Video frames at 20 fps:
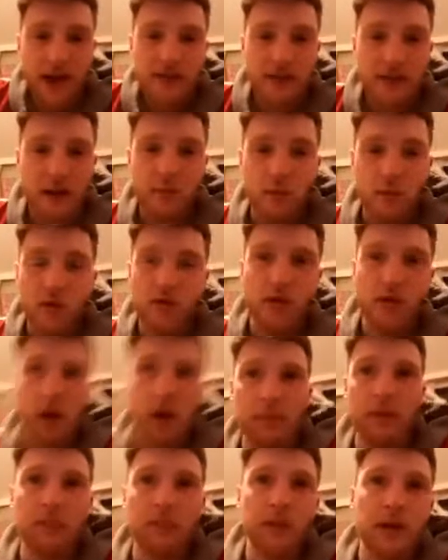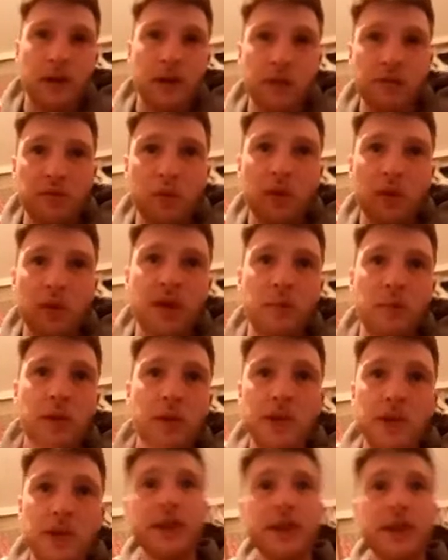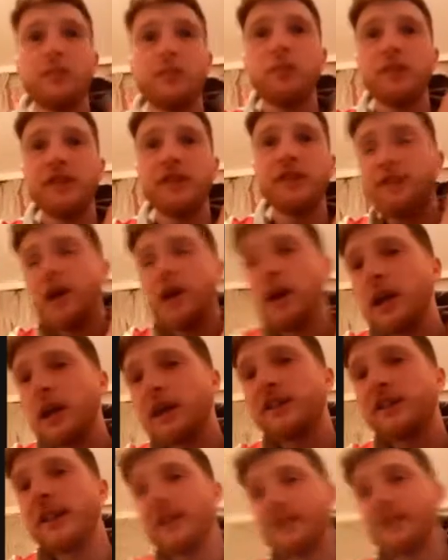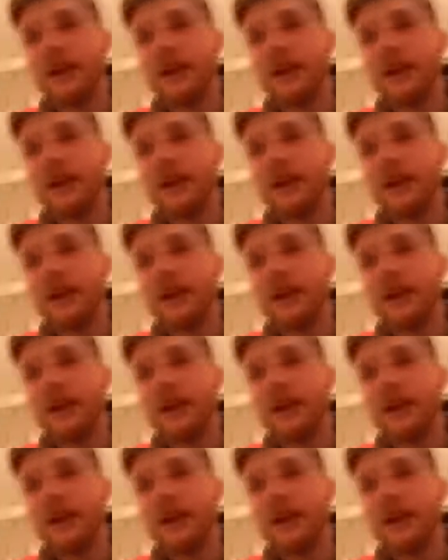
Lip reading: a table because I remember there was one time we said, fuck it, let's get a